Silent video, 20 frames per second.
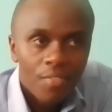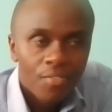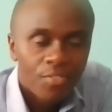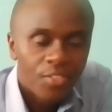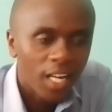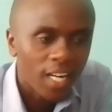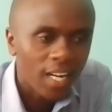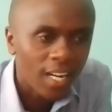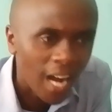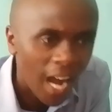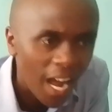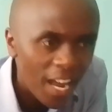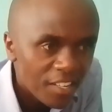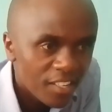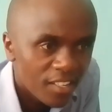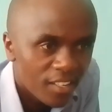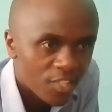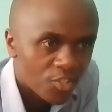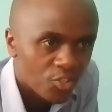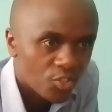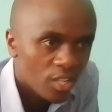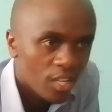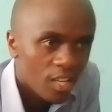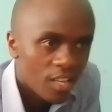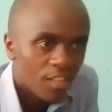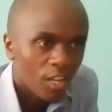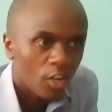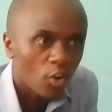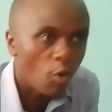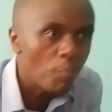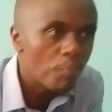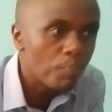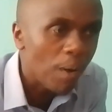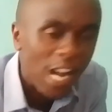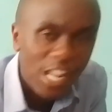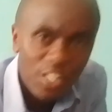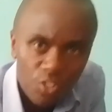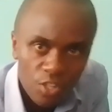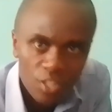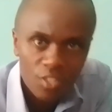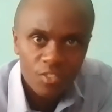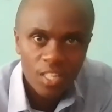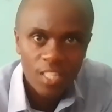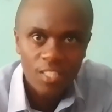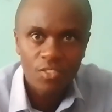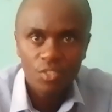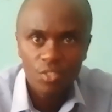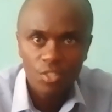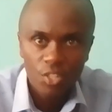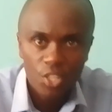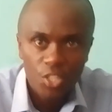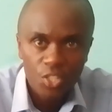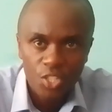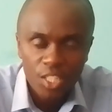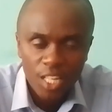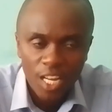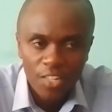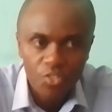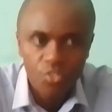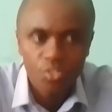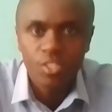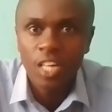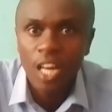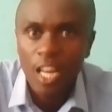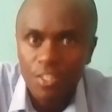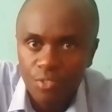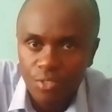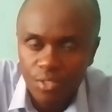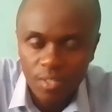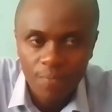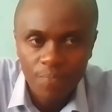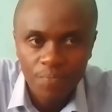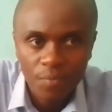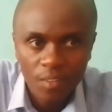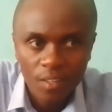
the kindness, the compassion that she extends